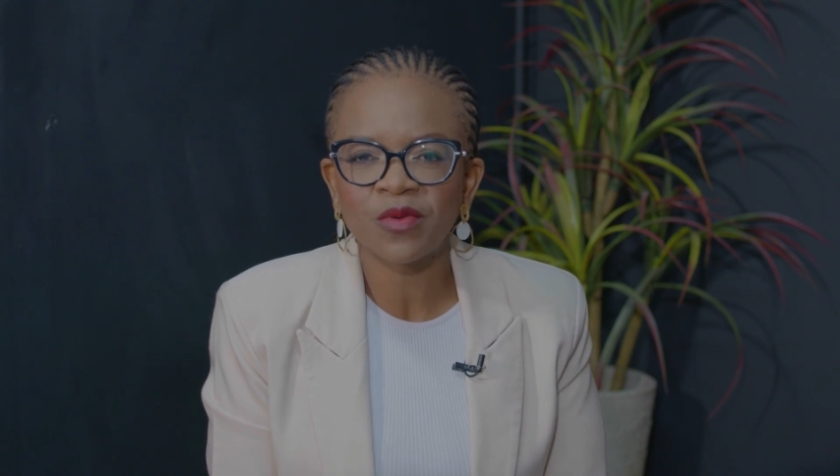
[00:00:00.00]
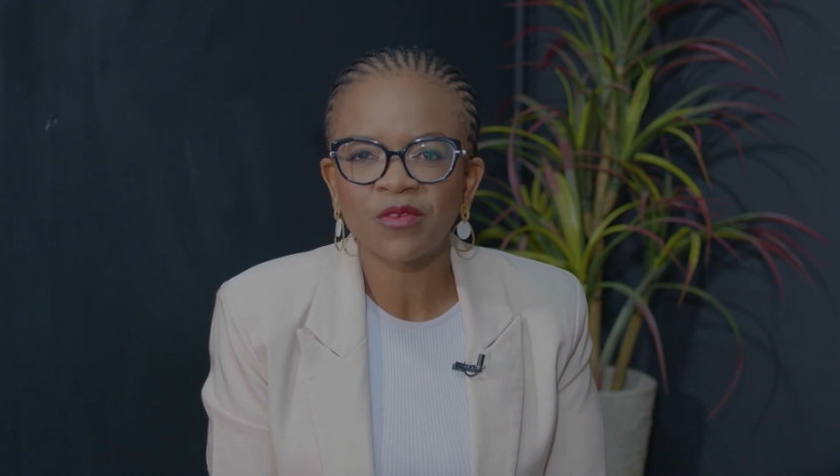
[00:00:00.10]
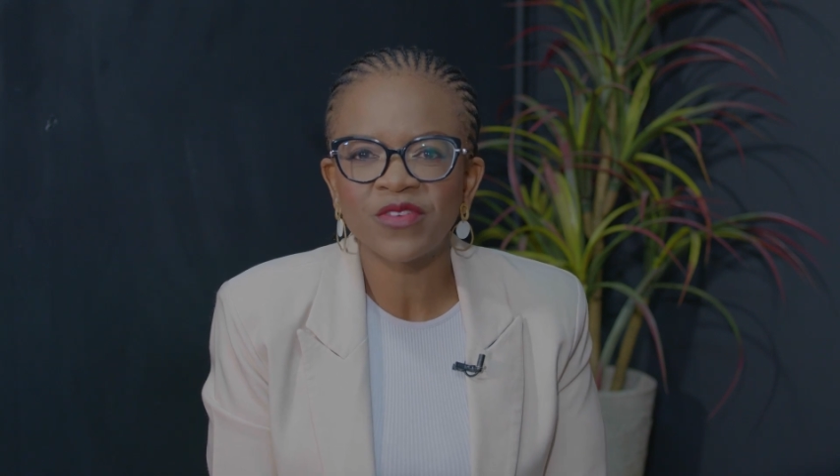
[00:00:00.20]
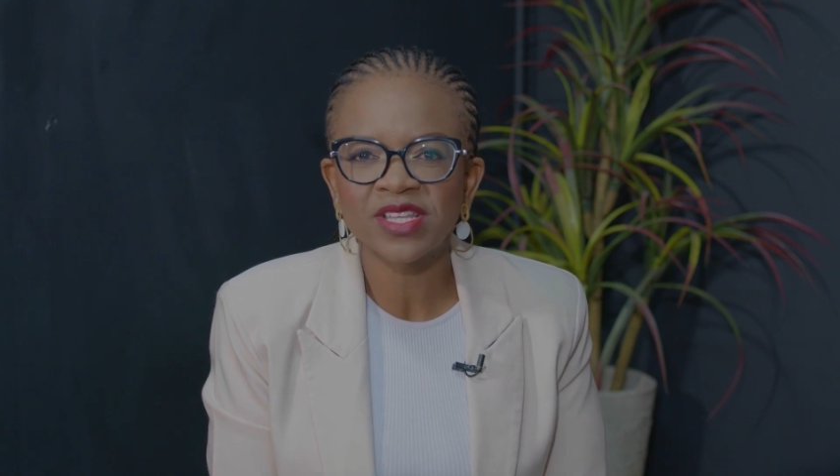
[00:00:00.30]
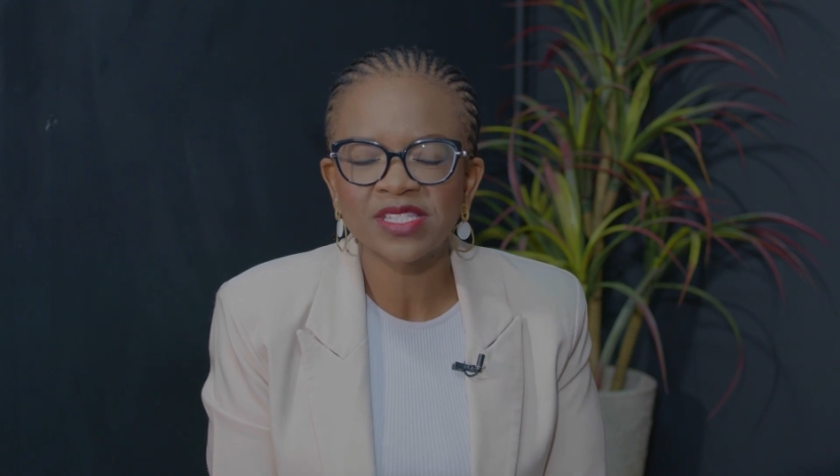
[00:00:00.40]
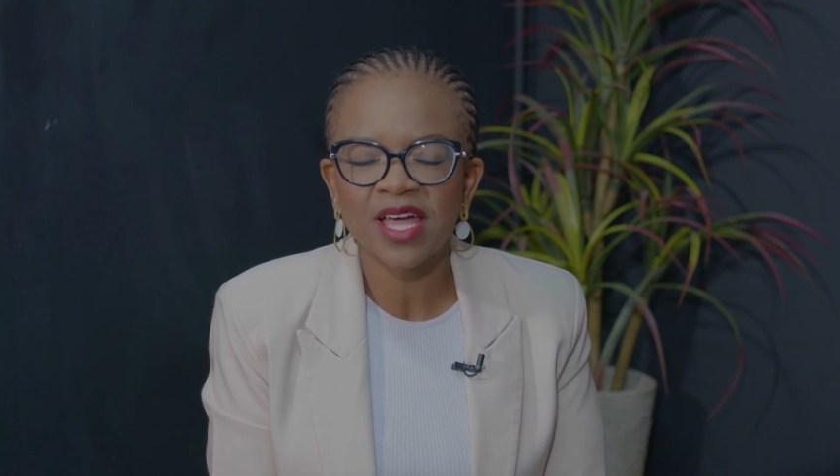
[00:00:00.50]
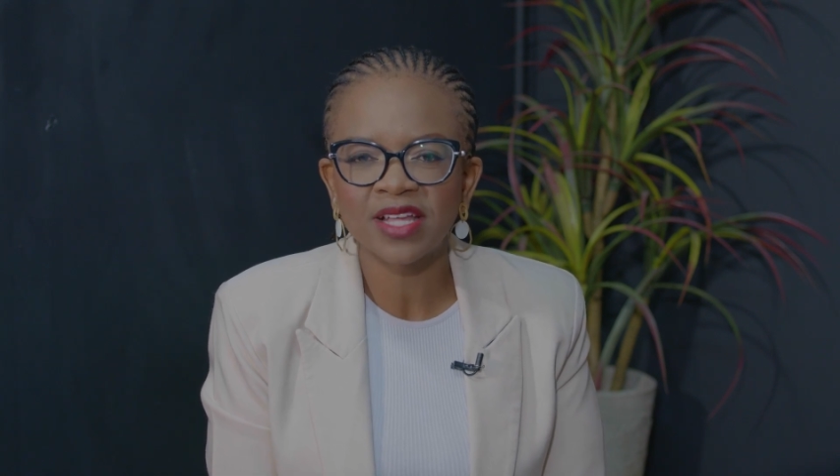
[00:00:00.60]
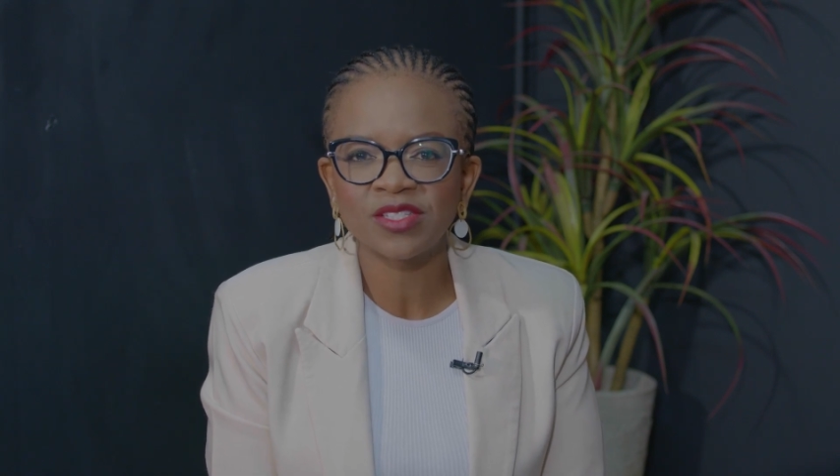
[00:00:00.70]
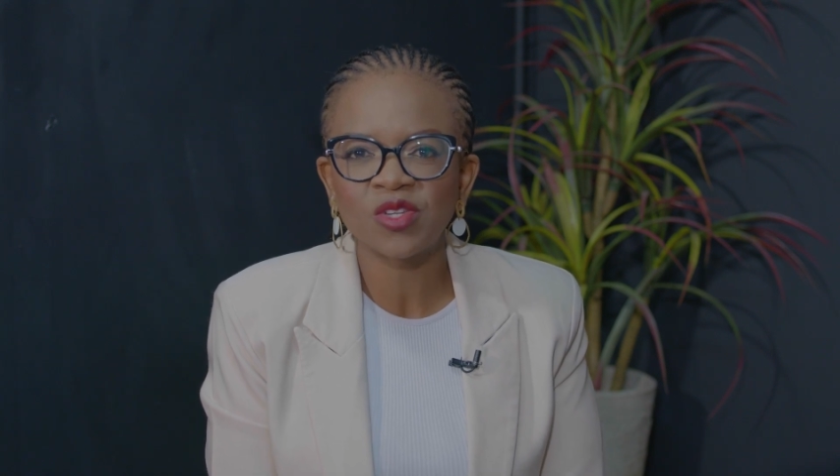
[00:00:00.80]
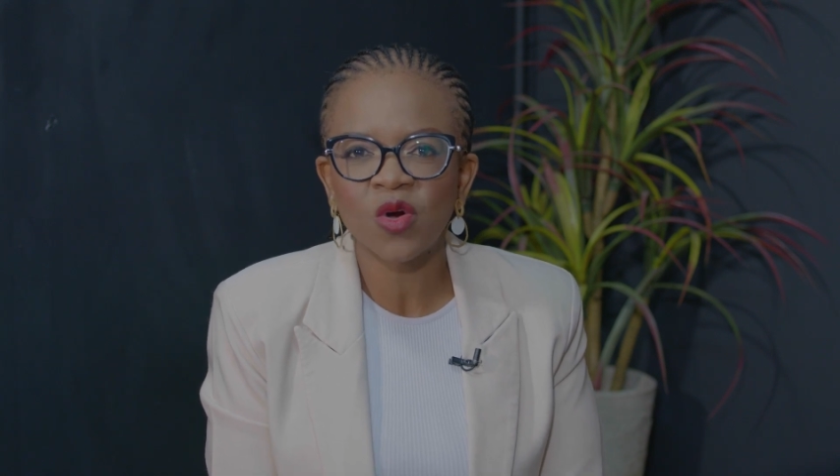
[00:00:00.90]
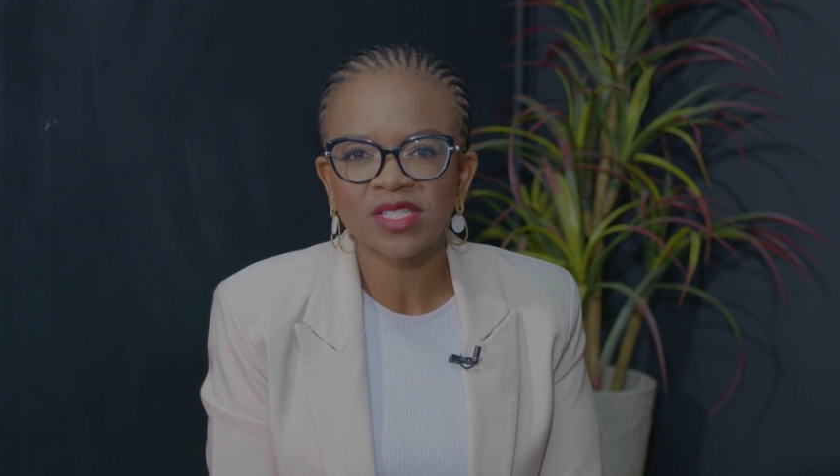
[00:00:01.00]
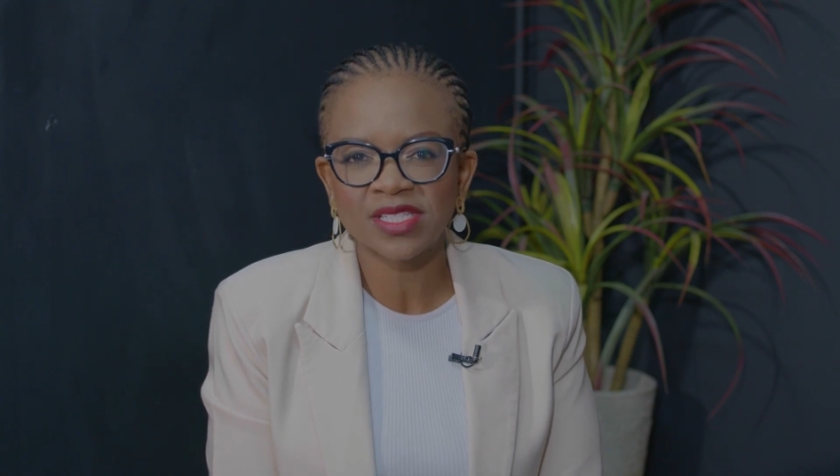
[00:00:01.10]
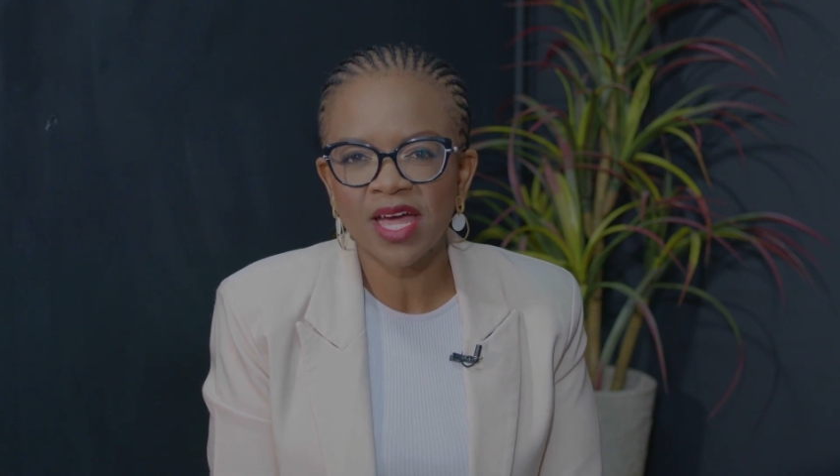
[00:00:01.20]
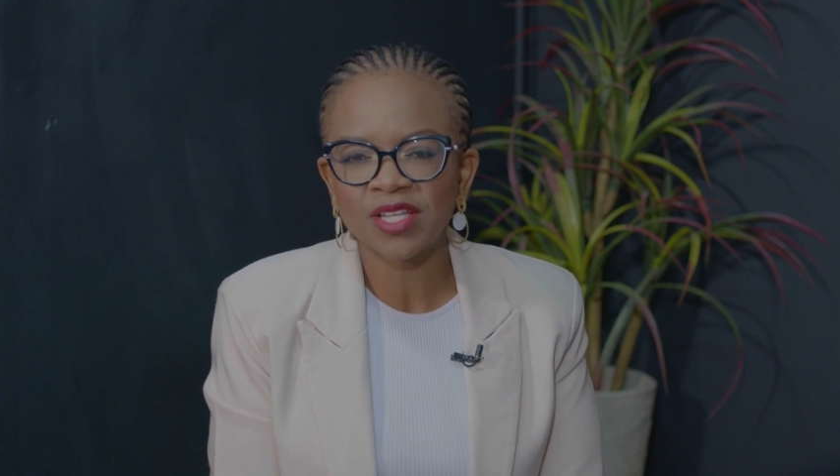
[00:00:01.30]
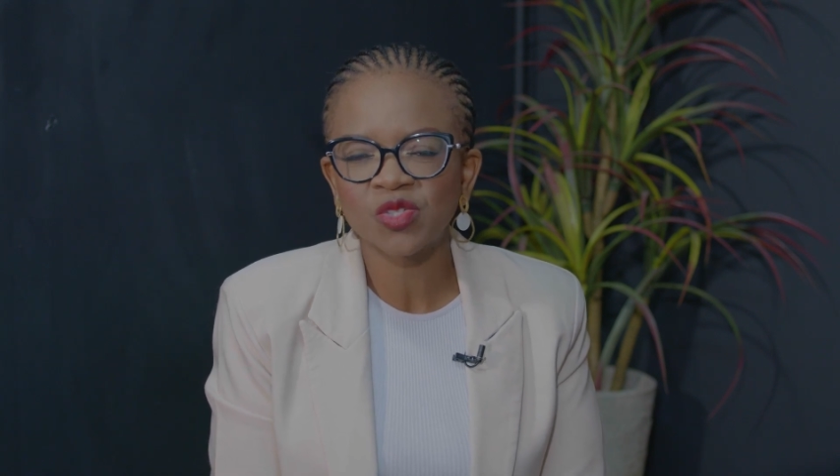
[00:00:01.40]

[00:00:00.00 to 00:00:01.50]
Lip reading: Professor Dr.